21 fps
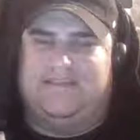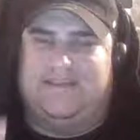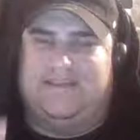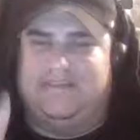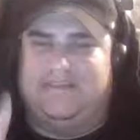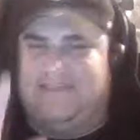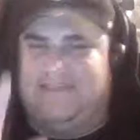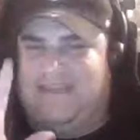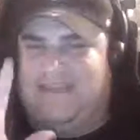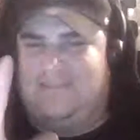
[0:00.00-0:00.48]

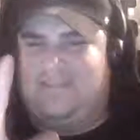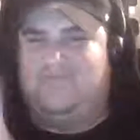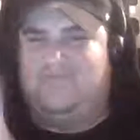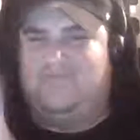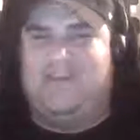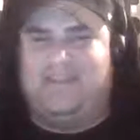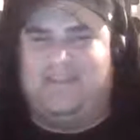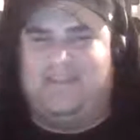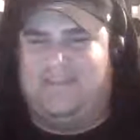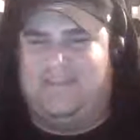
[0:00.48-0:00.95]
saying the
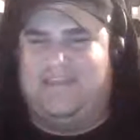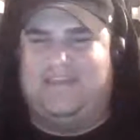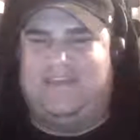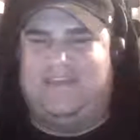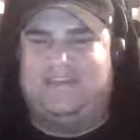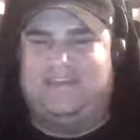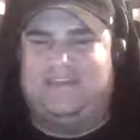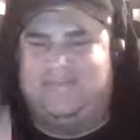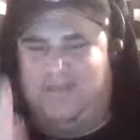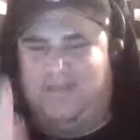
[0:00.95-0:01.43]
right
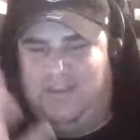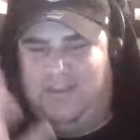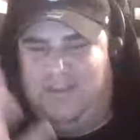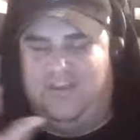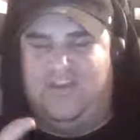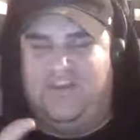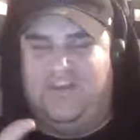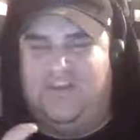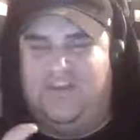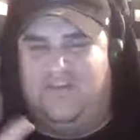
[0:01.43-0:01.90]
things, but
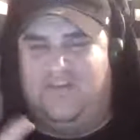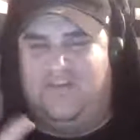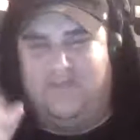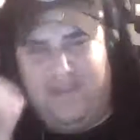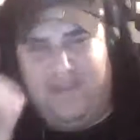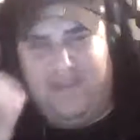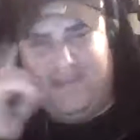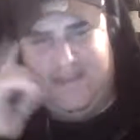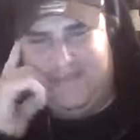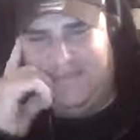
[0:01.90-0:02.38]

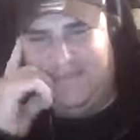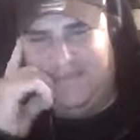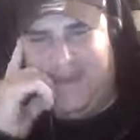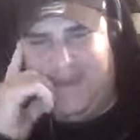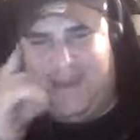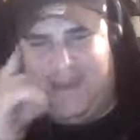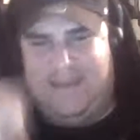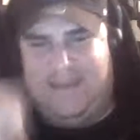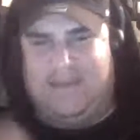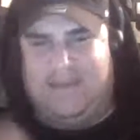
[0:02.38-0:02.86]
in his
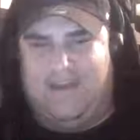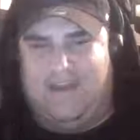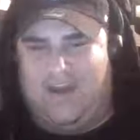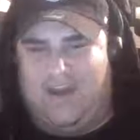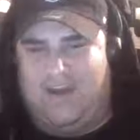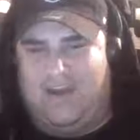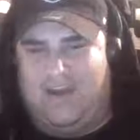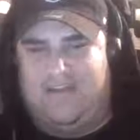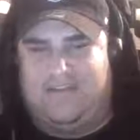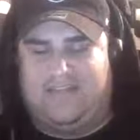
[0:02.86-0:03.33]
mind and
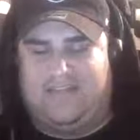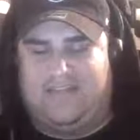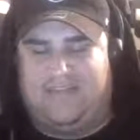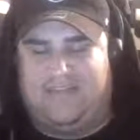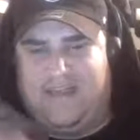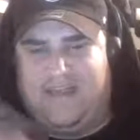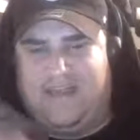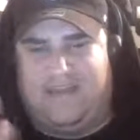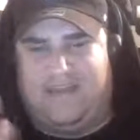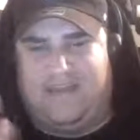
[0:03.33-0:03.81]
heart
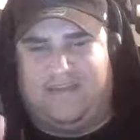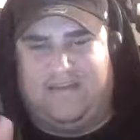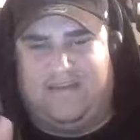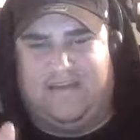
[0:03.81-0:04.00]
that